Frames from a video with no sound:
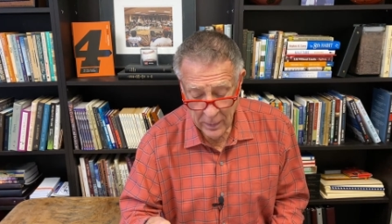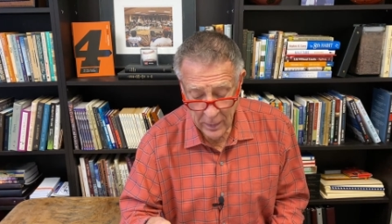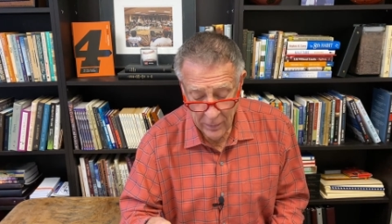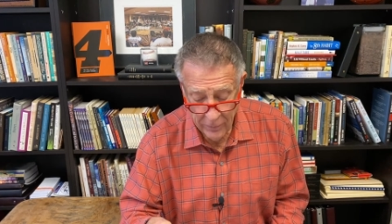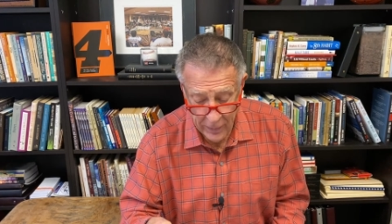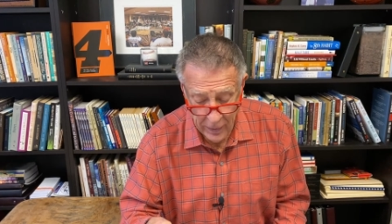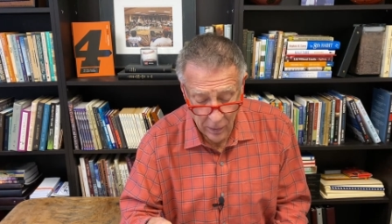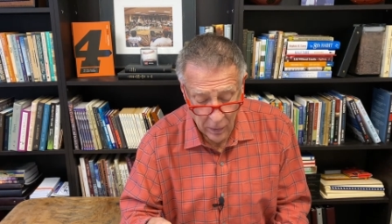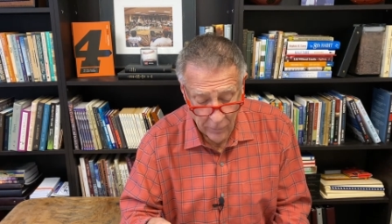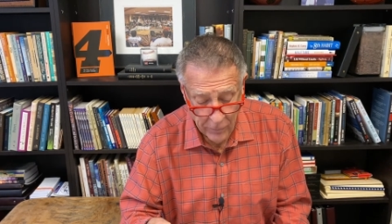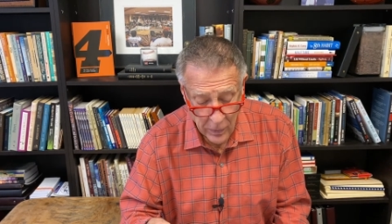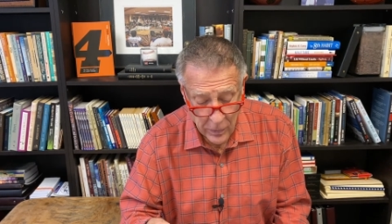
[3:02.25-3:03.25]
There
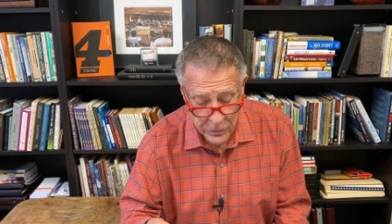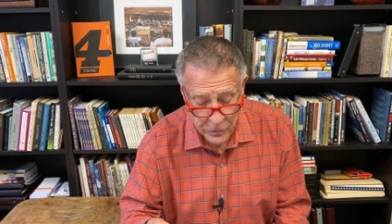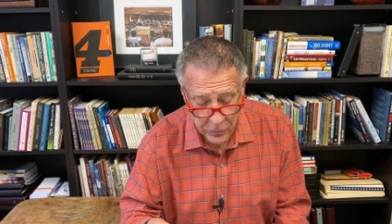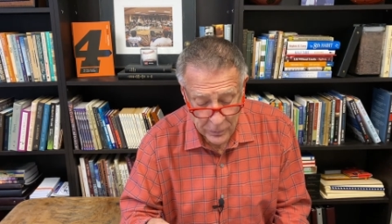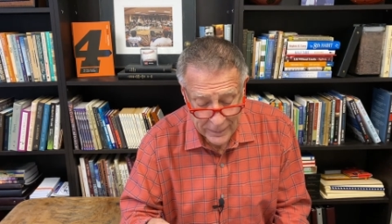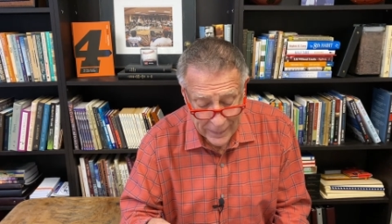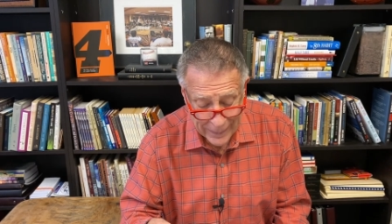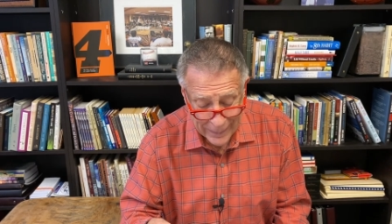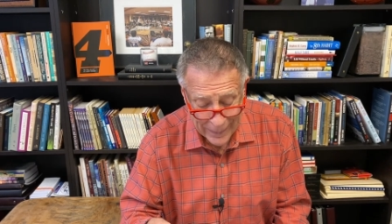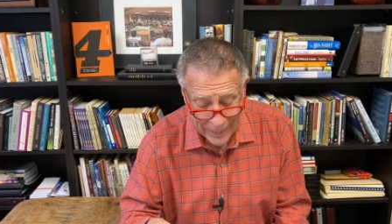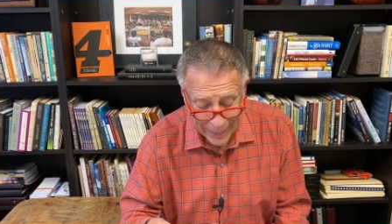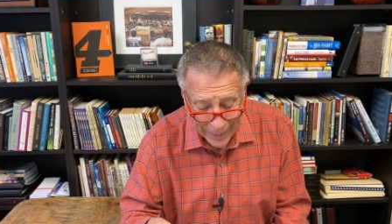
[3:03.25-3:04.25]
are those who
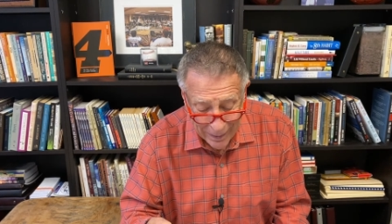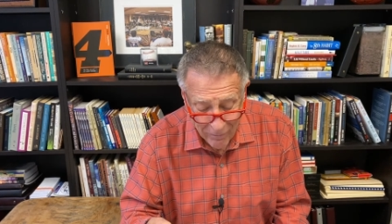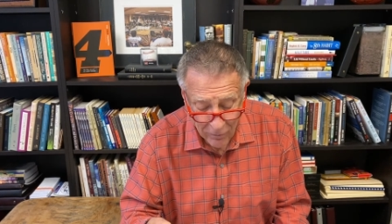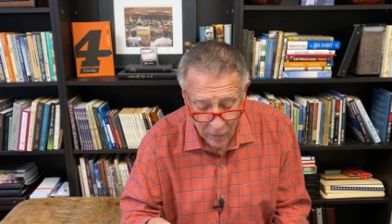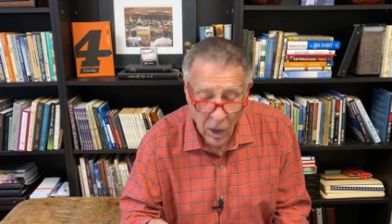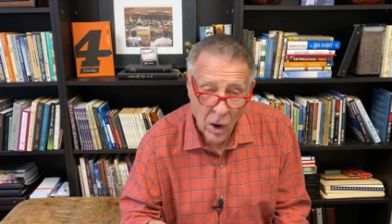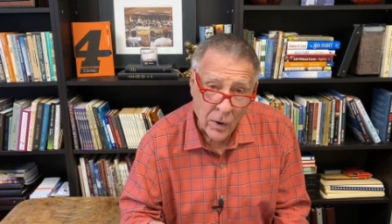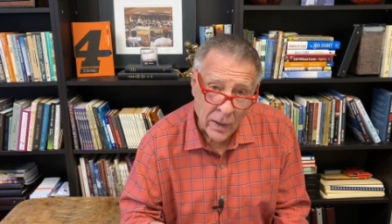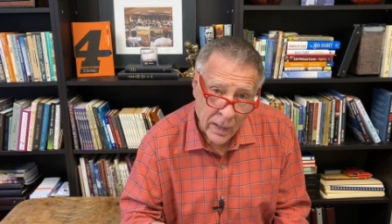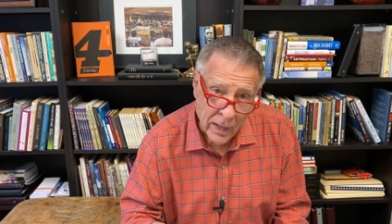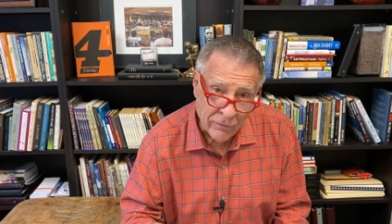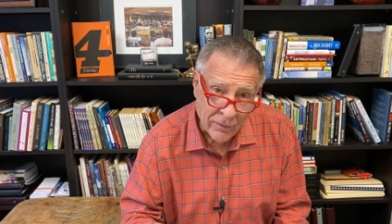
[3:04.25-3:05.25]
didn't live long
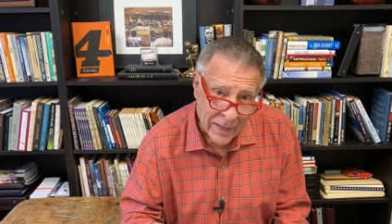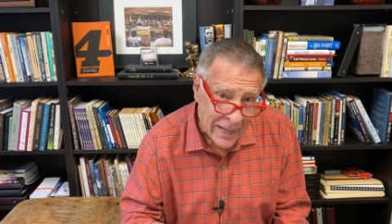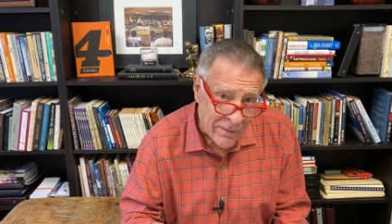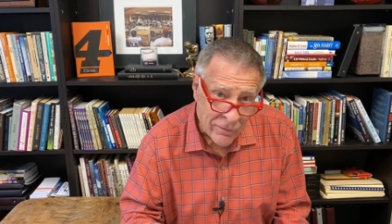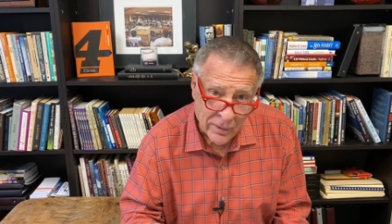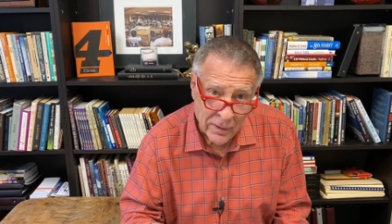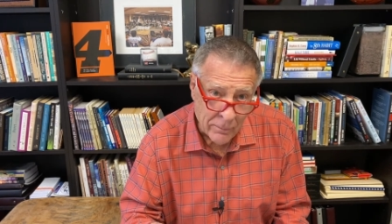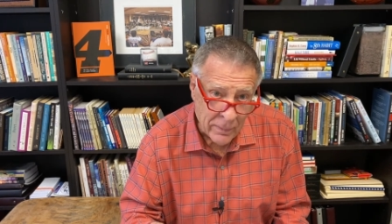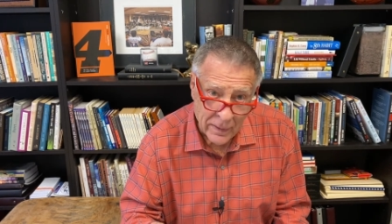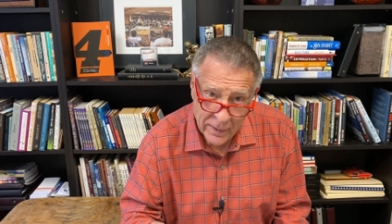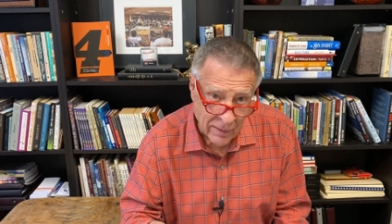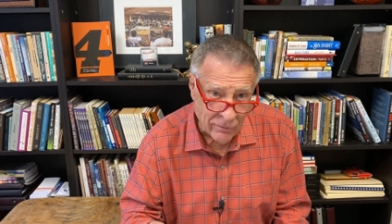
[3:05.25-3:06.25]
enough even to
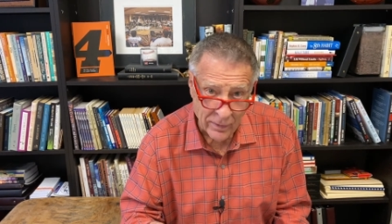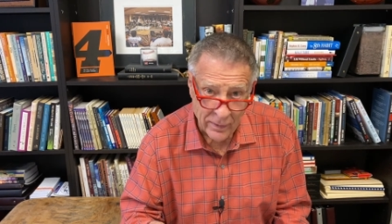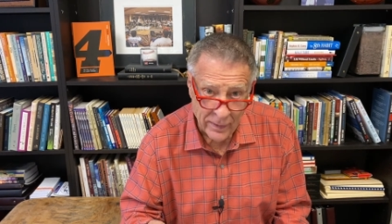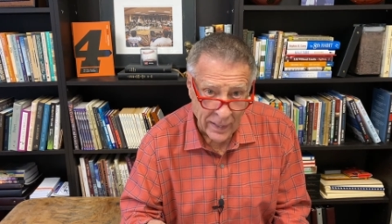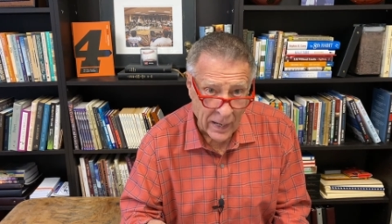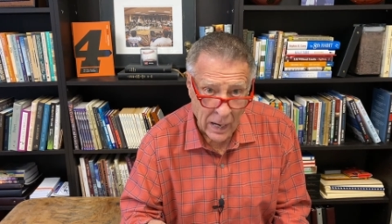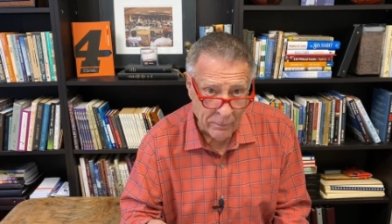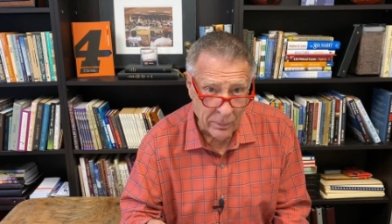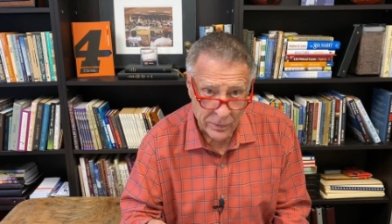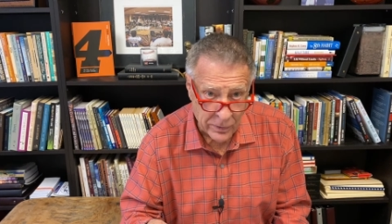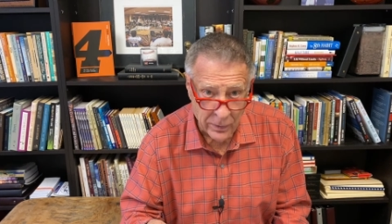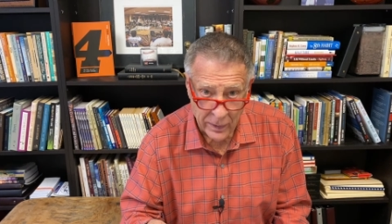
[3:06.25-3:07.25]
be given that
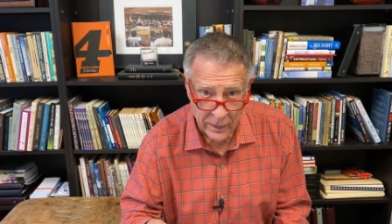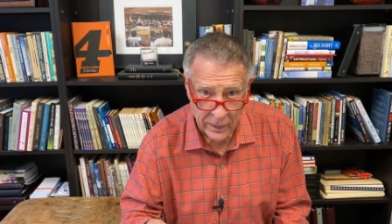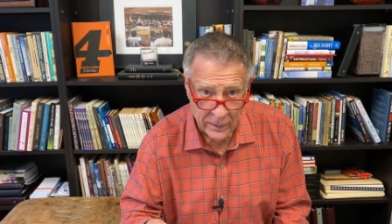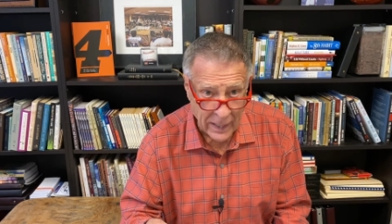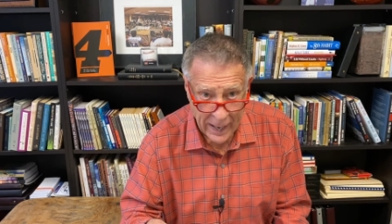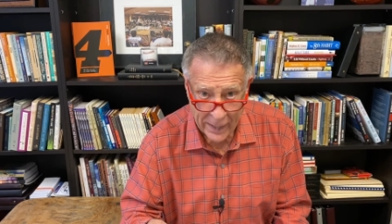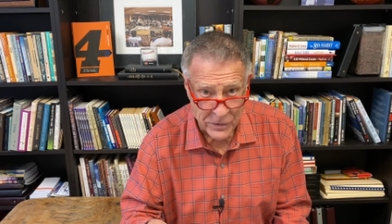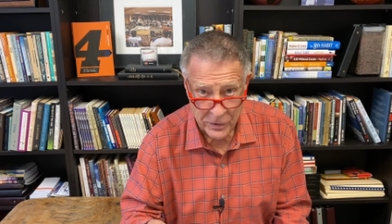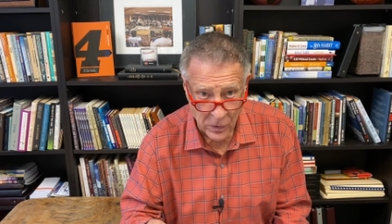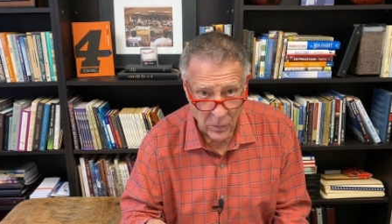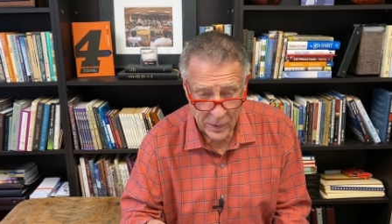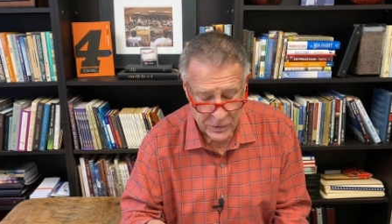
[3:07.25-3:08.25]
opportunity to ask the
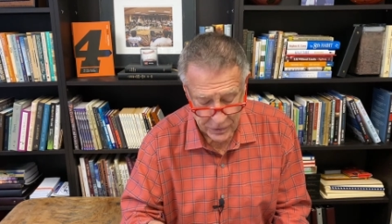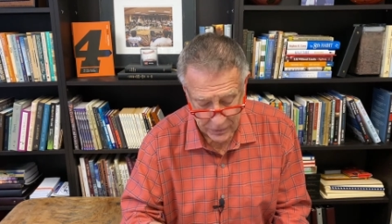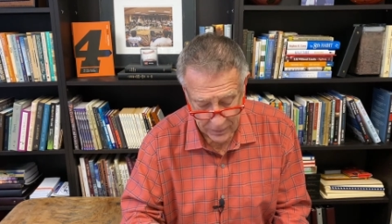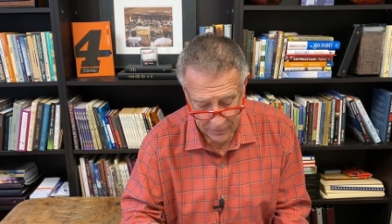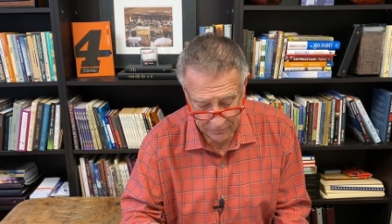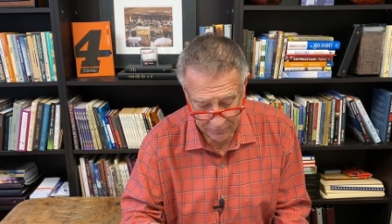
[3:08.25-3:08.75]
question.